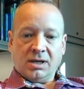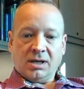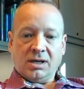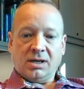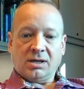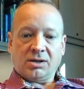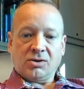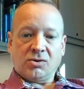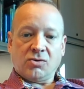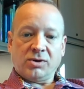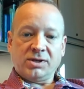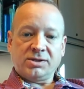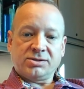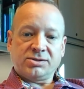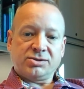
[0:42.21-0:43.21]

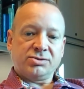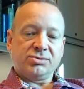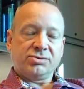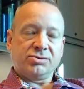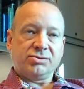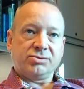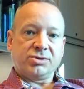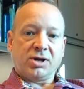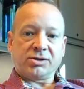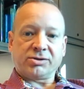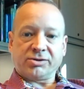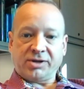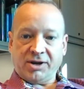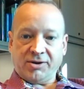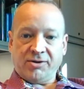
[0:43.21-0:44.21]
According to
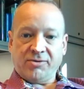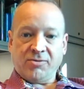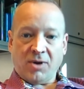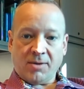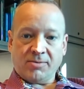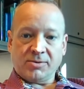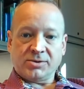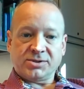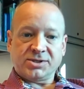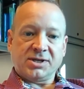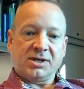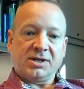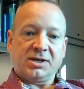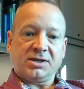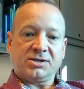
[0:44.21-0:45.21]
Dr. Kerry
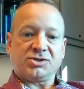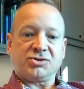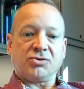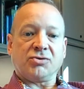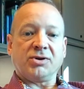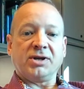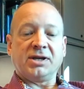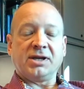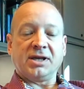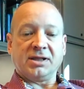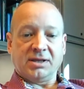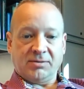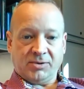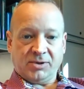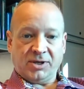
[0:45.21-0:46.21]
Roberts, a historian
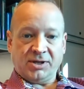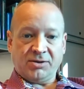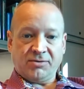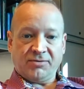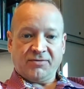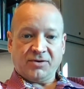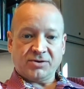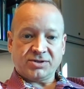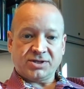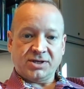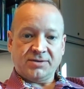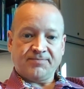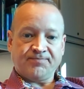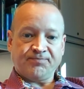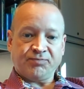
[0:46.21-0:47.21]
at Liberty
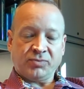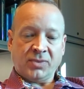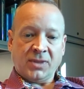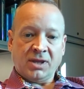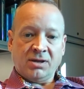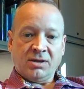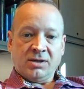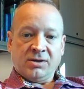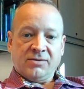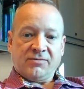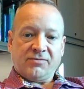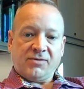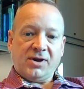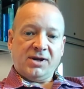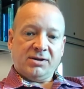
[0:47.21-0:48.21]
University,
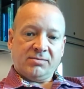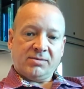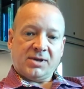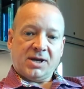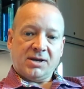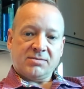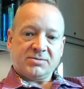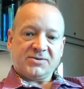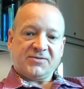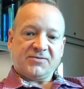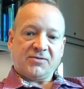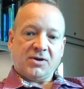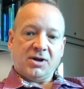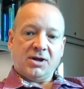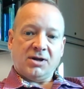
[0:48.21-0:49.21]
freedom comes
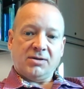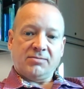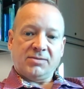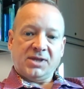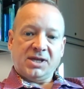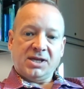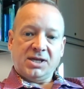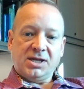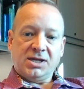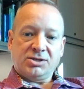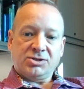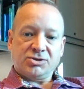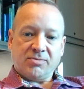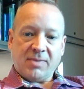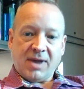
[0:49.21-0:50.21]
from
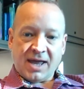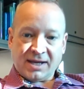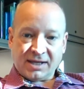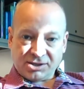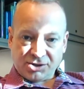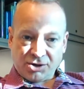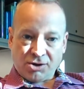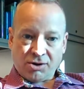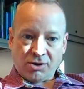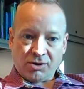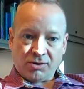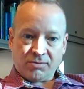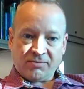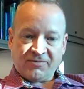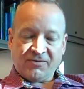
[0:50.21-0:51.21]
the Germanic
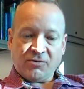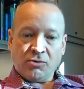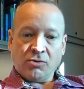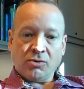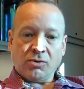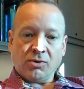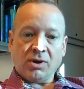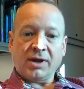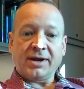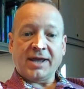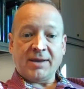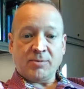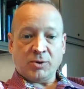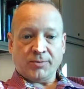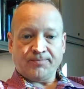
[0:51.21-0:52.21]
term for a
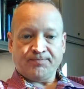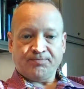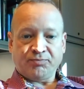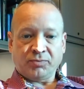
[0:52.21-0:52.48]
neighbor,